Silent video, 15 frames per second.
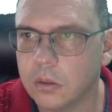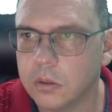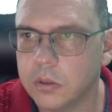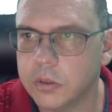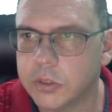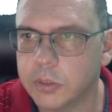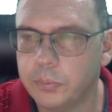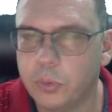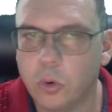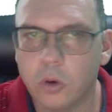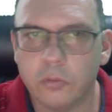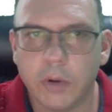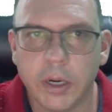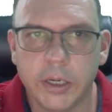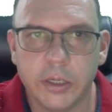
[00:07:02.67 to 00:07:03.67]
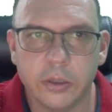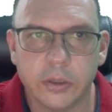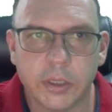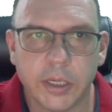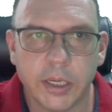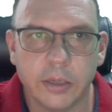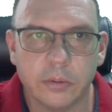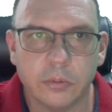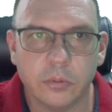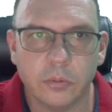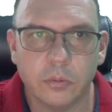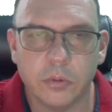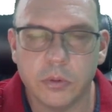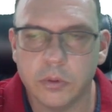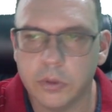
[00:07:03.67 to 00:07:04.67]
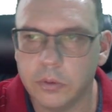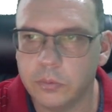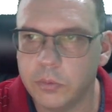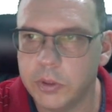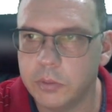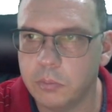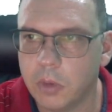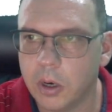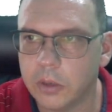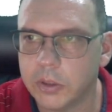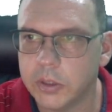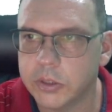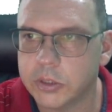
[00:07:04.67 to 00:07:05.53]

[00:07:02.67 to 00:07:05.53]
support right here, okay, we mark this